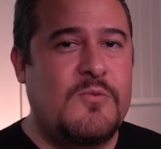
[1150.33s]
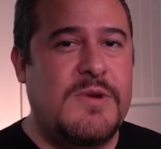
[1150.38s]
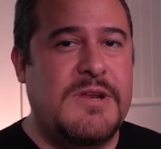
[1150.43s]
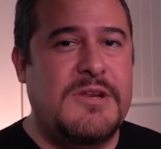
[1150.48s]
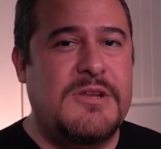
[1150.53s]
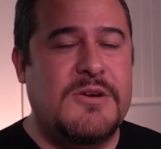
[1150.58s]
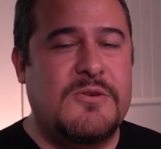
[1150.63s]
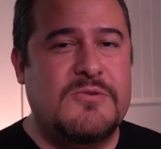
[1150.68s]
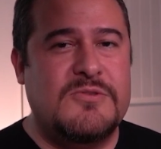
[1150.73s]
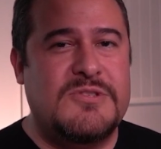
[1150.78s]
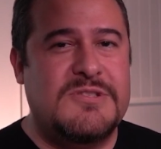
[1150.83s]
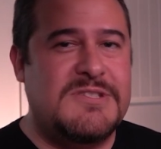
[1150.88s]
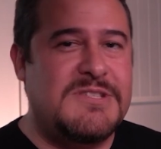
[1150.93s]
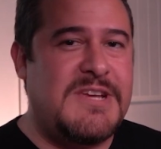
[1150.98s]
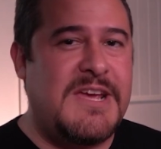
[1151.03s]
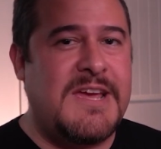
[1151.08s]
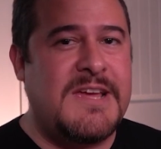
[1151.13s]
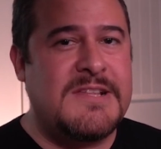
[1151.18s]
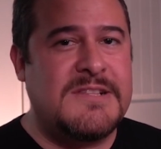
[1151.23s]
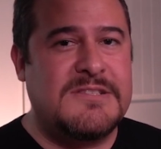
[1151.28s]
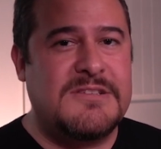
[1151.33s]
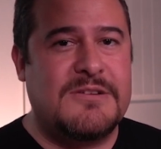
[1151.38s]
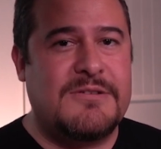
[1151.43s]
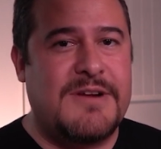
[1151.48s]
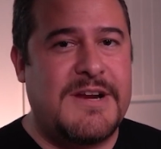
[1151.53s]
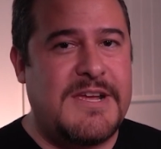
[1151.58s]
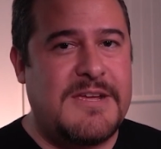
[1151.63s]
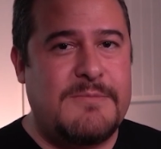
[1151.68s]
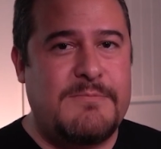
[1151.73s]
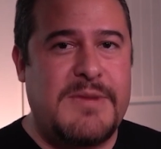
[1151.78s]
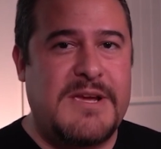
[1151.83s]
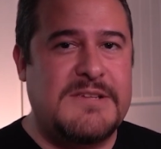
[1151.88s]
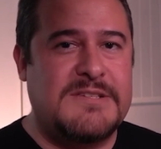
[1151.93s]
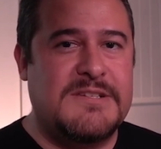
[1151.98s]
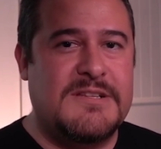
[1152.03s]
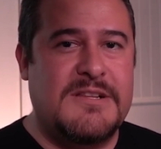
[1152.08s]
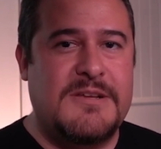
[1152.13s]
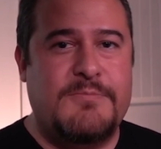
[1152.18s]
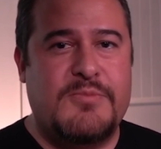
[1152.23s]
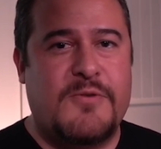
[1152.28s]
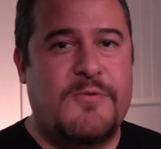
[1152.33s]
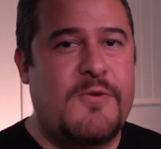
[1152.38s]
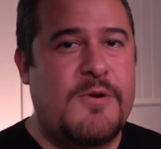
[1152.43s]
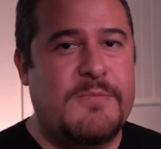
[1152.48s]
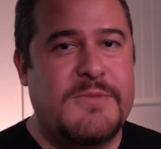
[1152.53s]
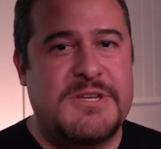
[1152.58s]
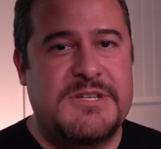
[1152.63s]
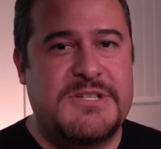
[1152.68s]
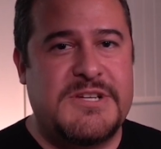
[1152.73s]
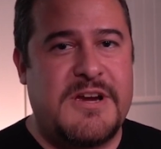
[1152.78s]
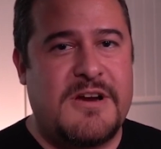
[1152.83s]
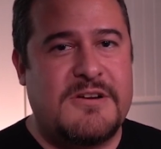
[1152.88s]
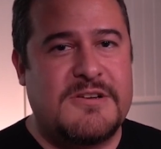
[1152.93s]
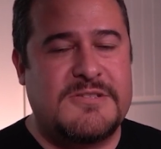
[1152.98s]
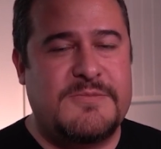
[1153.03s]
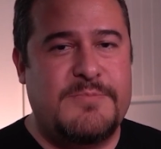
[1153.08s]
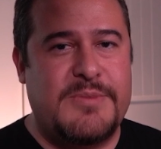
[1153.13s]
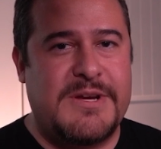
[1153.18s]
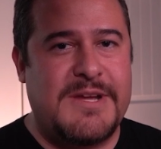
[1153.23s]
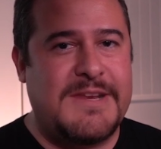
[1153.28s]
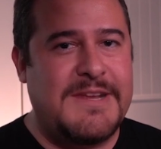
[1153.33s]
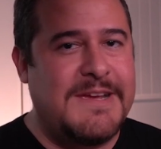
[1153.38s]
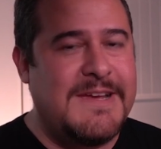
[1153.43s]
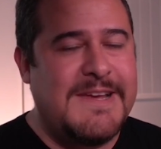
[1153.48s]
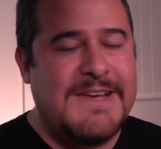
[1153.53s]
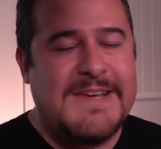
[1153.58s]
Windows 10 to go ahead and basically perform the shares, but